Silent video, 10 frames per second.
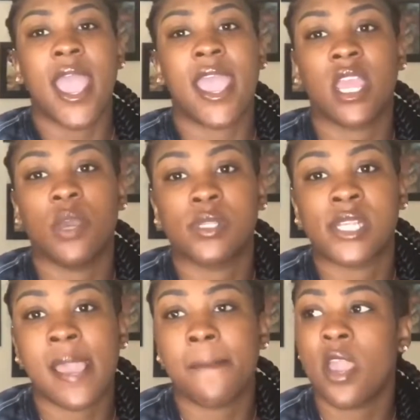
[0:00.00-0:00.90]
And he was
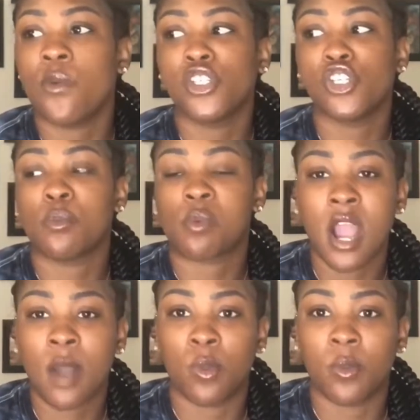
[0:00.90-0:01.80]
like, man, what's your
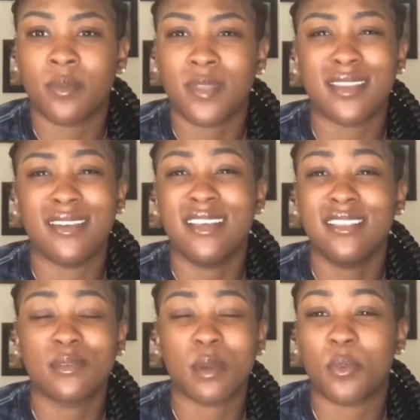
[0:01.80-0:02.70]
problem? And I'm like,
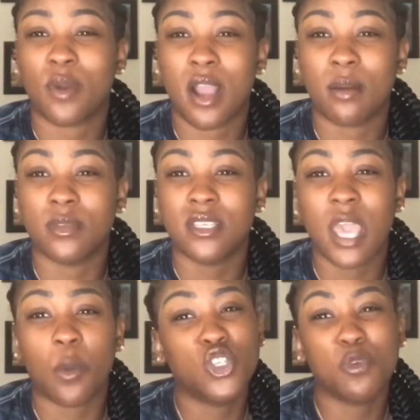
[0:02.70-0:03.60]
nothing's my problem. He's
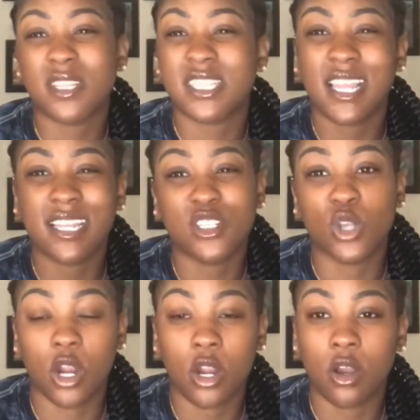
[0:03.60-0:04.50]
like, what you been telling this
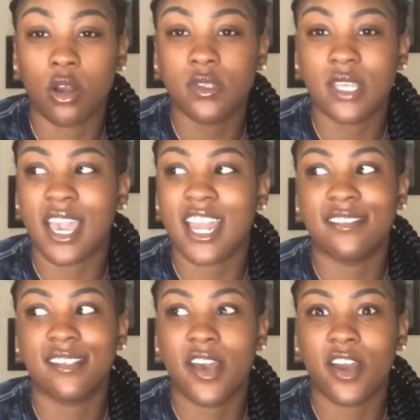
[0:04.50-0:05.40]
girl? I was like, I
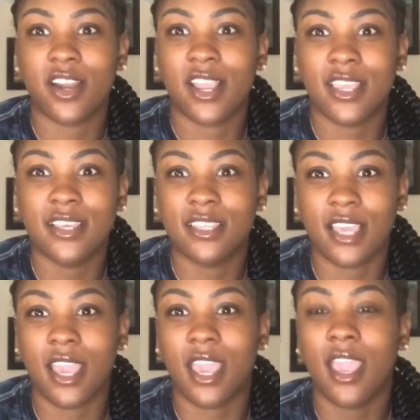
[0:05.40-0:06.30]
didn't tell her
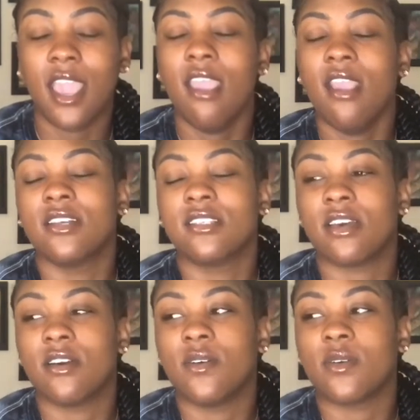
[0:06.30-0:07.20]
anything.
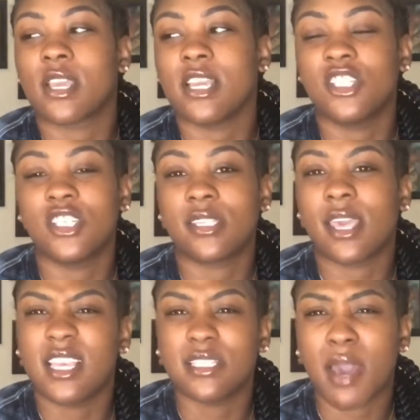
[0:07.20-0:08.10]
So he's just
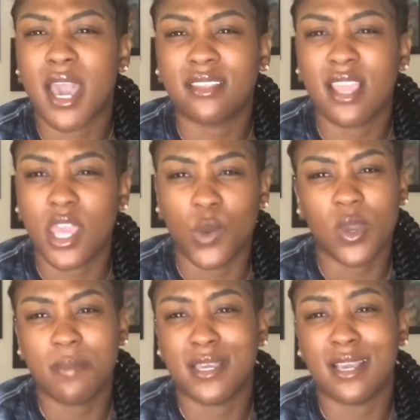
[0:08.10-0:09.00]
in his mind thinking
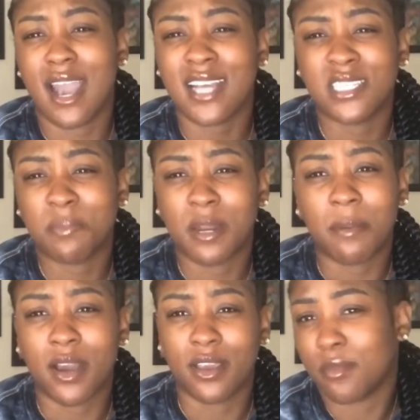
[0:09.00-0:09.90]
we've been gossiping
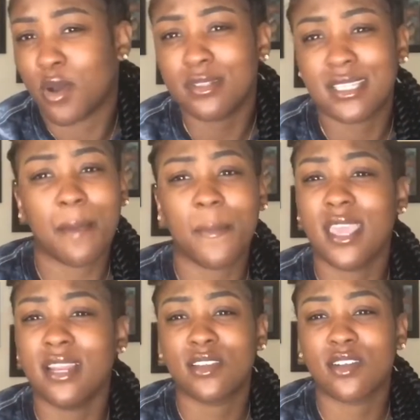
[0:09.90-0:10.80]
about him the whole time.
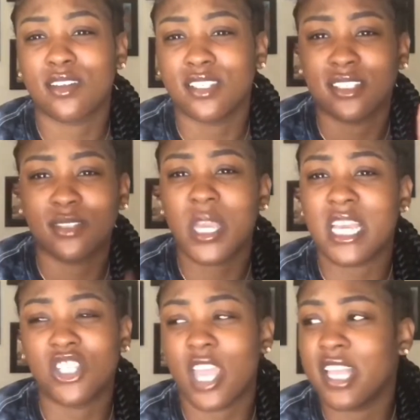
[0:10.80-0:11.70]
Me girl we
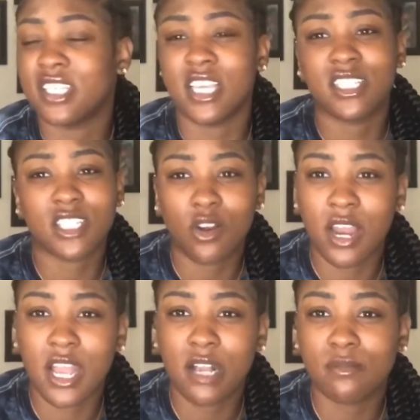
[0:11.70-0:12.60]
exchanged
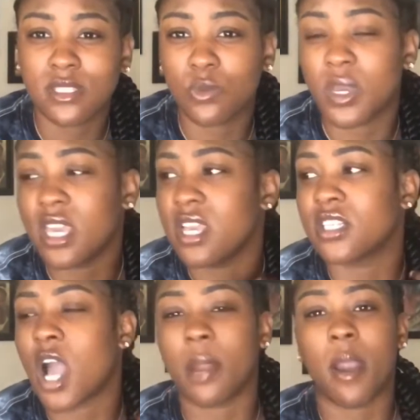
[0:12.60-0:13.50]
Instagrams. We
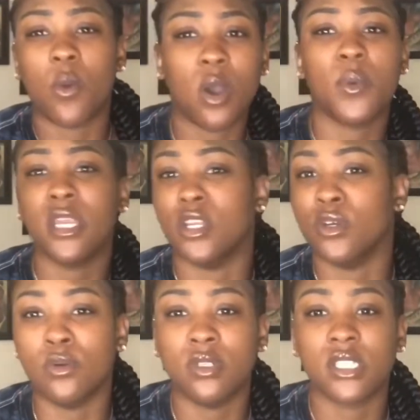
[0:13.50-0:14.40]
talking about what we
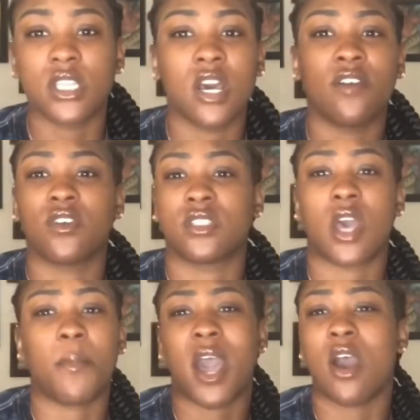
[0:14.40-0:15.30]
do and stuff, or
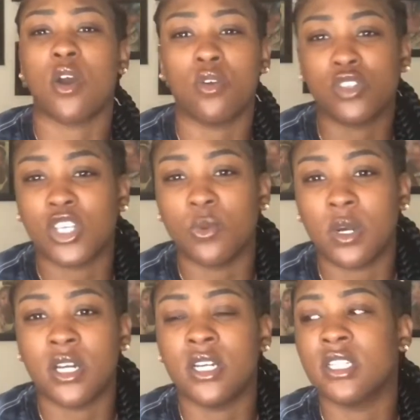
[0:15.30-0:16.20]
talking about how old she
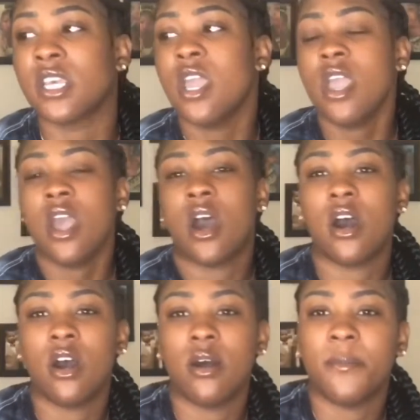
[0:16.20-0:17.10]
was.
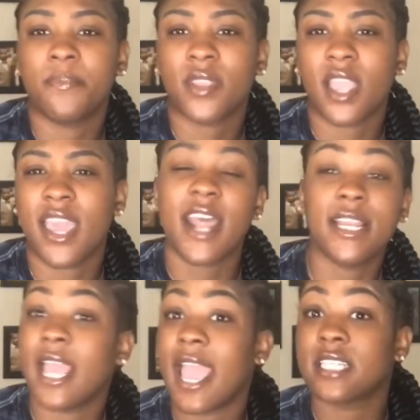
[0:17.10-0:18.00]
And I
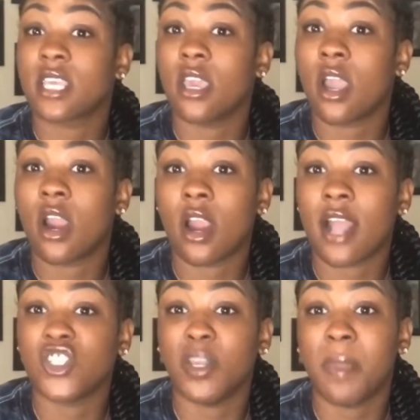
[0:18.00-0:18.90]
did ask her
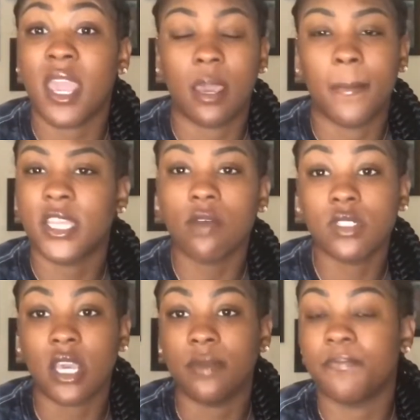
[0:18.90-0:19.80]
how she met him, but that
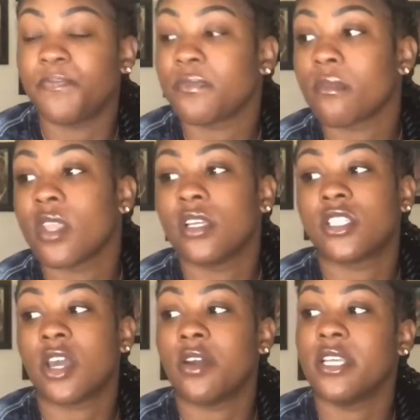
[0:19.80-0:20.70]
was it.
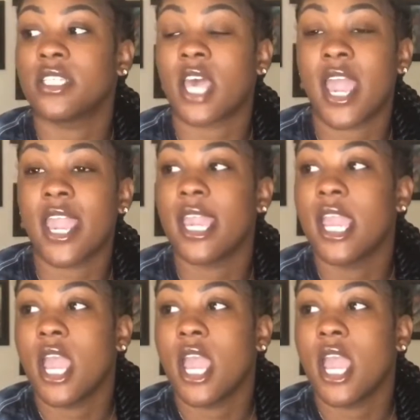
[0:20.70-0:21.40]
So he's like,